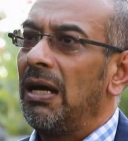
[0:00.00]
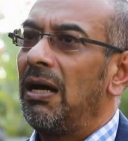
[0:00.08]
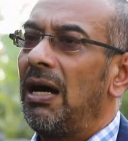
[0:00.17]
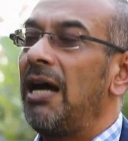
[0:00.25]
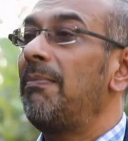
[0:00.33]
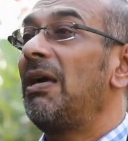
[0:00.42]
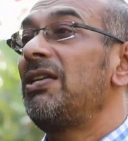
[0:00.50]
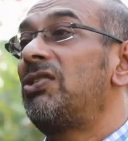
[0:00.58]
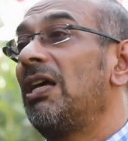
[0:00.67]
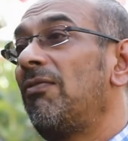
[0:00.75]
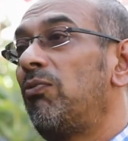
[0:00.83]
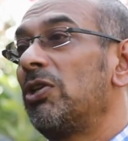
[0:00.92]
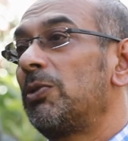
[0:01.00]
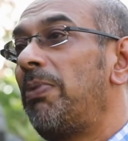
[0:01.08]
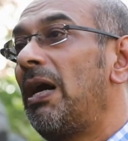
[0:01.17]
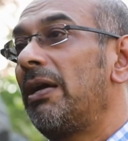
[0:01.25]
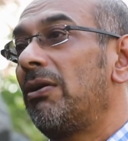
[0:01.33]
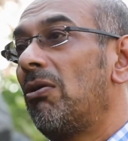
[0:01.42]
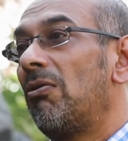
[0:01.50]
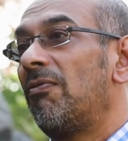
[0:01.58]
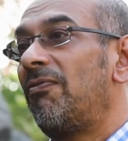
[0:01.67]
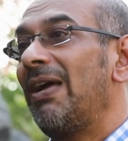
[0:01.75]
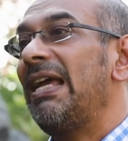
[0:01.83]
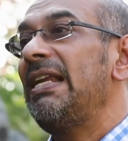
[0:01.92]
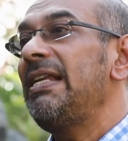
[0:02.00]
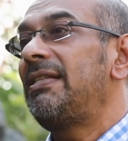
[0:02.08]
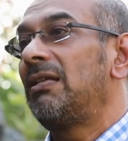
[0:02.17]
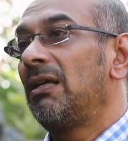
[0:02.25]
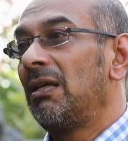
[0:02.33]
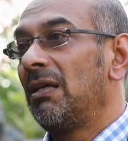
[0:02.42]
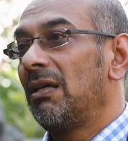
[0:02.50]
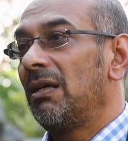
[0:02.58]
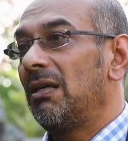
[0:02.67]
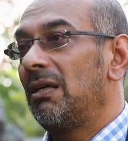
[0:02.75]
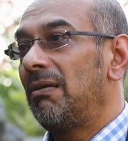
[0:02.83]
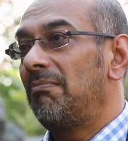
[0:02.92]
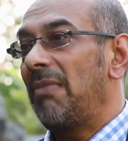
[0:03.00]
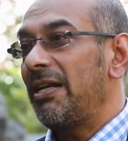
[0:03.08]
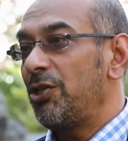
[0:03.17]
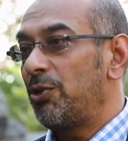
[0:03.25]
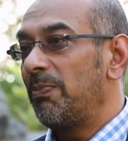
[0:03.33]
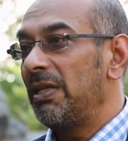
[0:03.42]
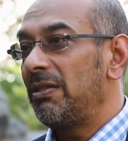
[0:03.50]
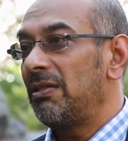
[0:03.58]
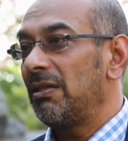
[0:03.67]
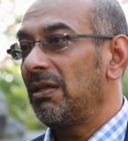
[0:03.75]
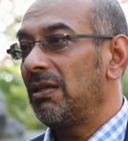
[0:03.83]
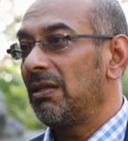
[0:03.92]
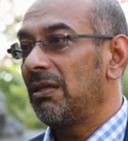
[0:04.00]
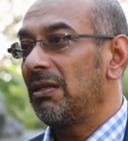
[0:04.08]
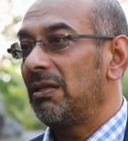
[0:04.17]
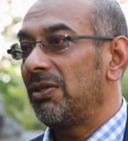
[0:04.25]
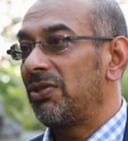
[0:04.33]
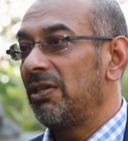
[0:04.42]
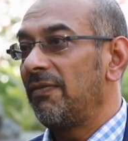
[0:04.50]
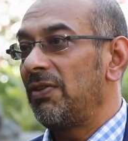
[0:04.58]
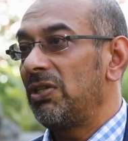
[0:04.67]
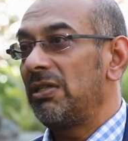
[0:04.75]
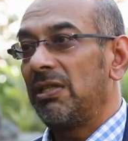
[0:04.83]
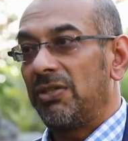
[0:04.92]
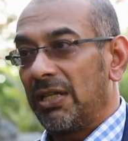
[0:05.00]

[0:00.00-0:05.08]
I myself was part of Elite Management Services.